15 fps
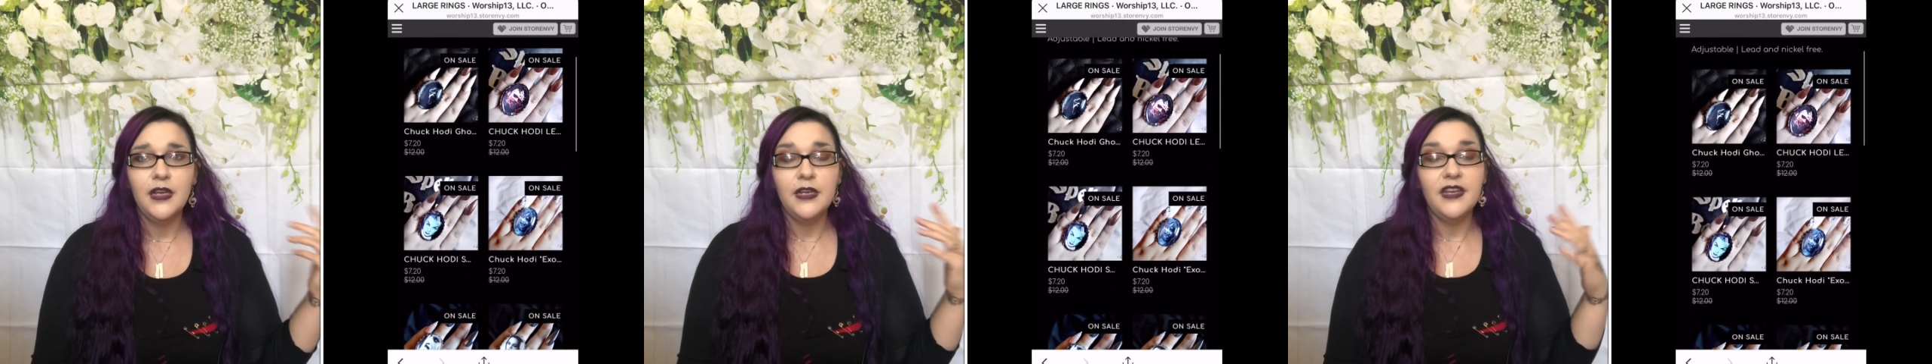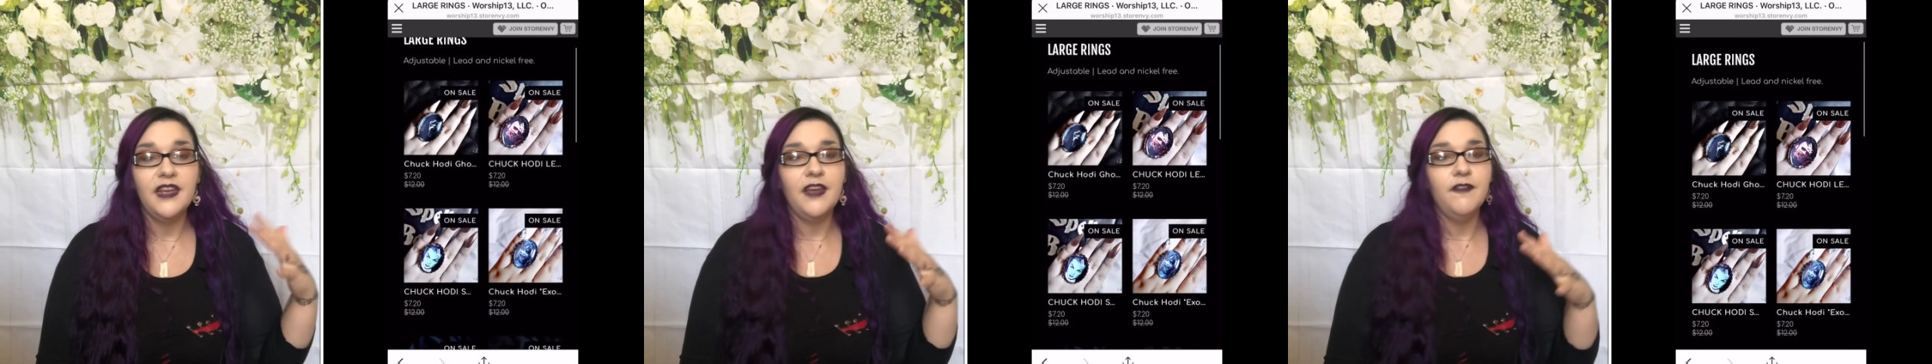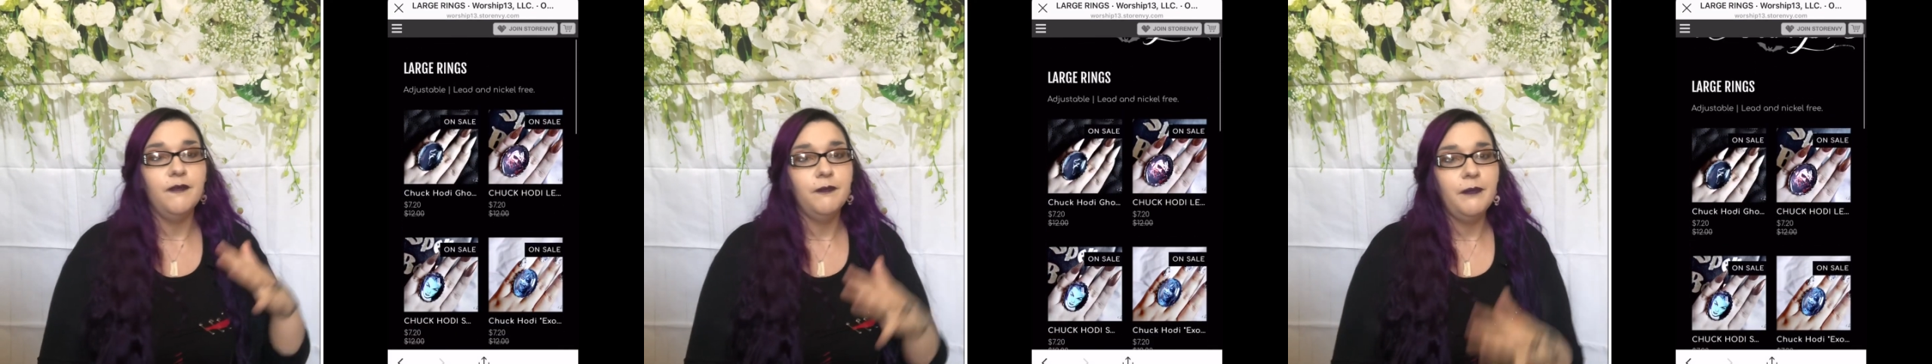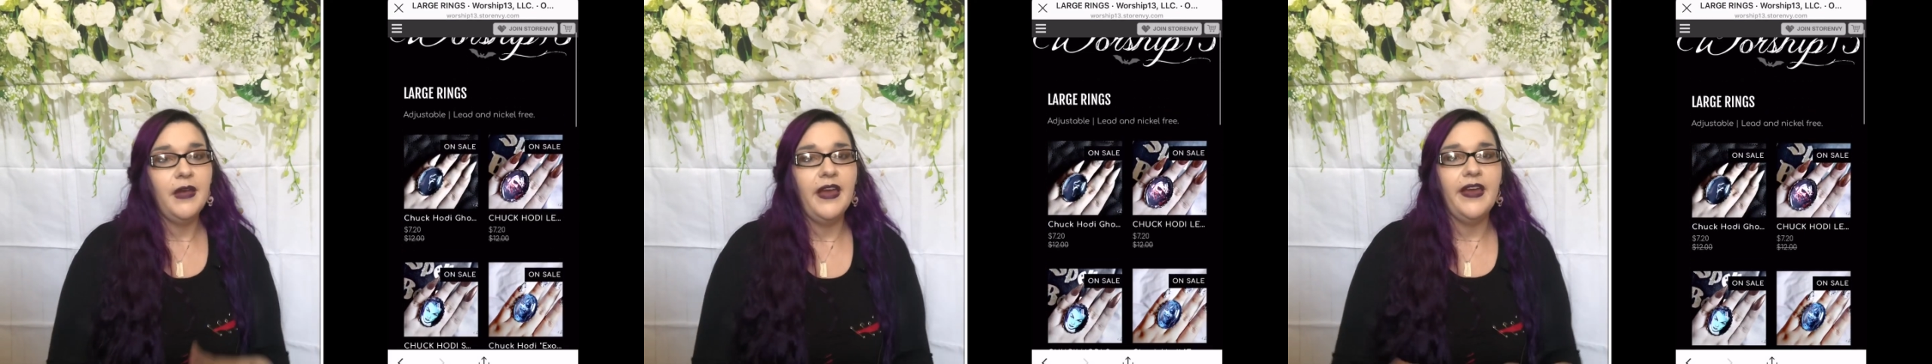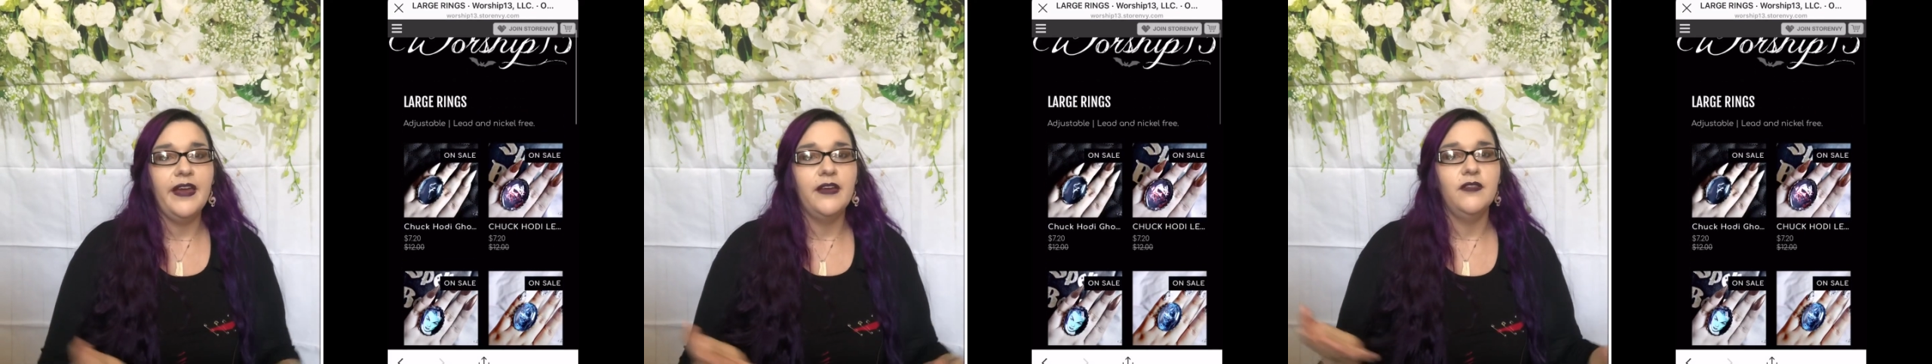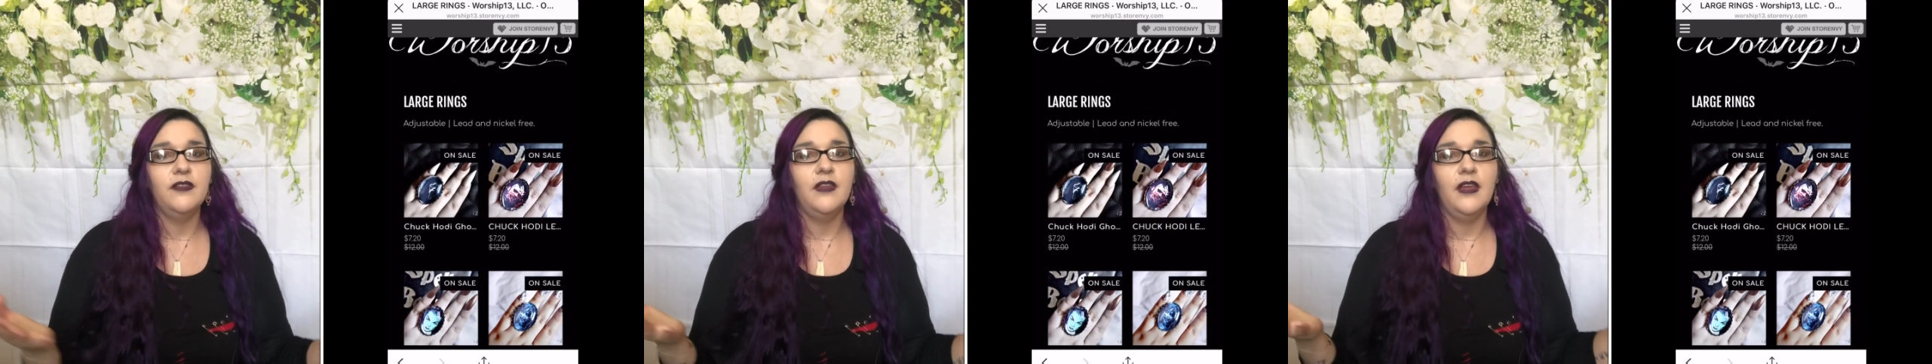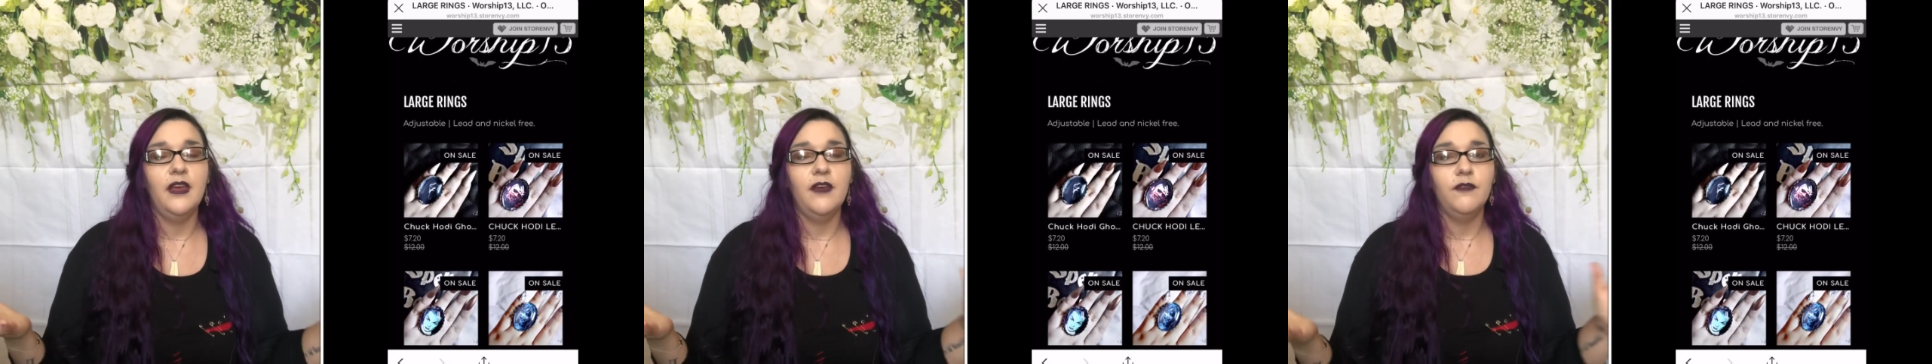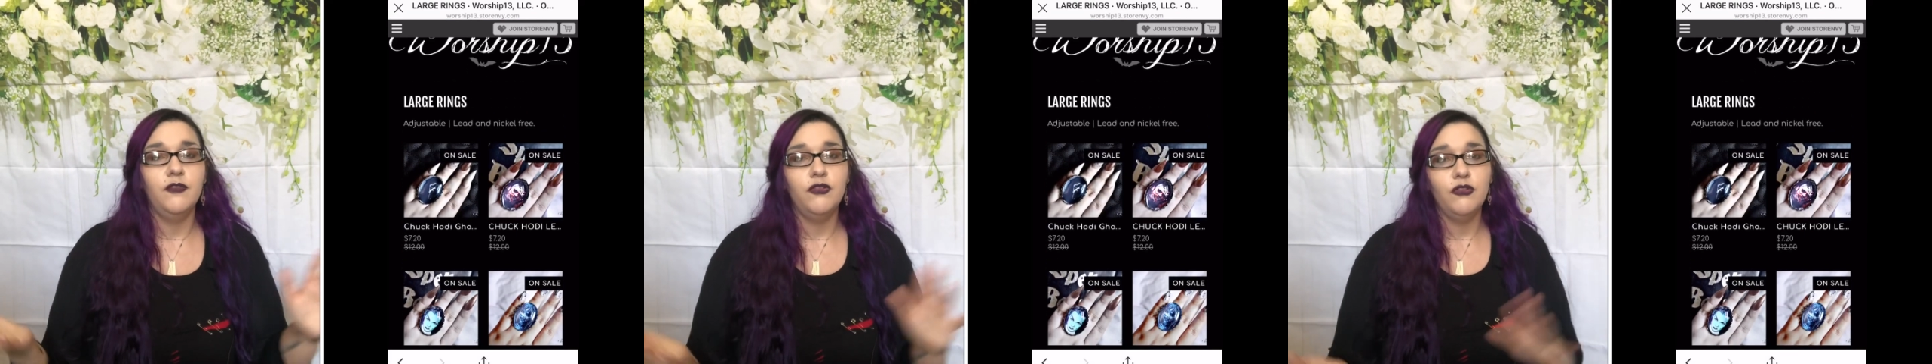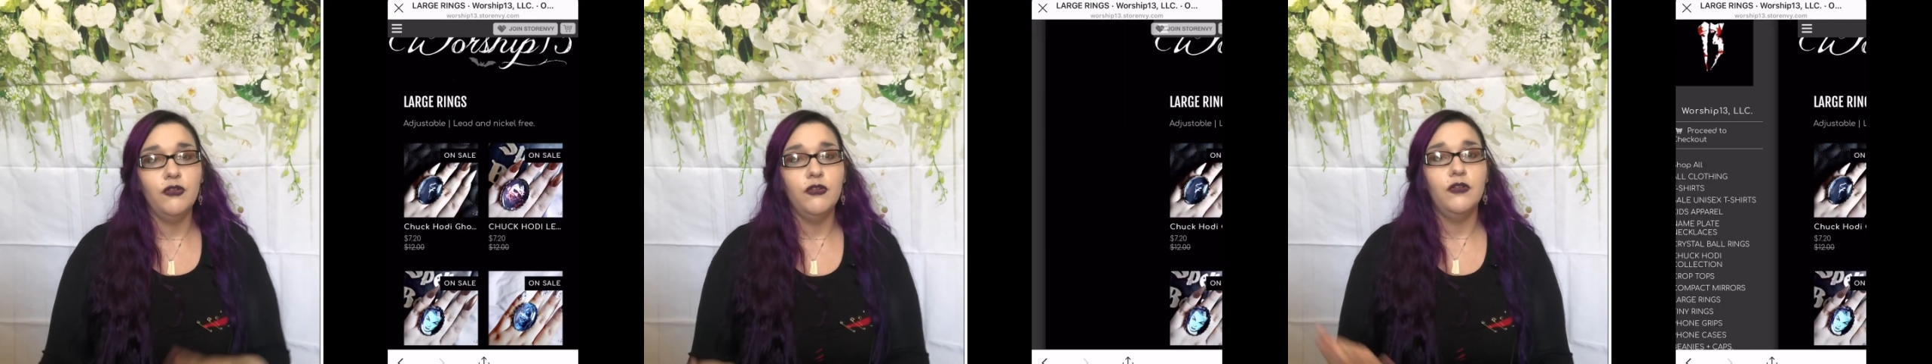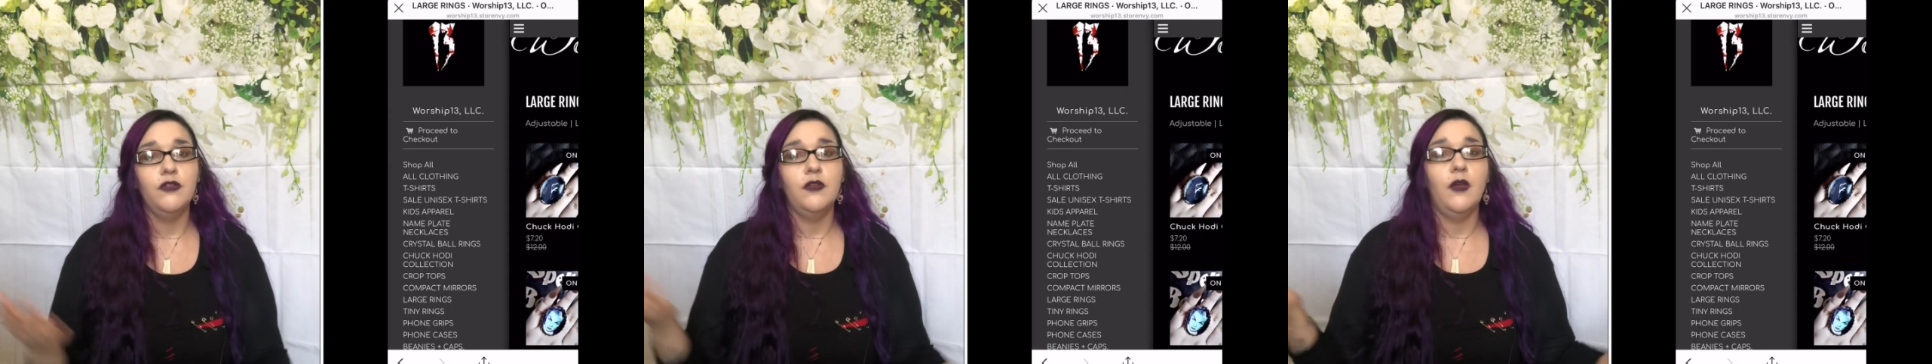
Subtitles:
They have bags, they have shirts,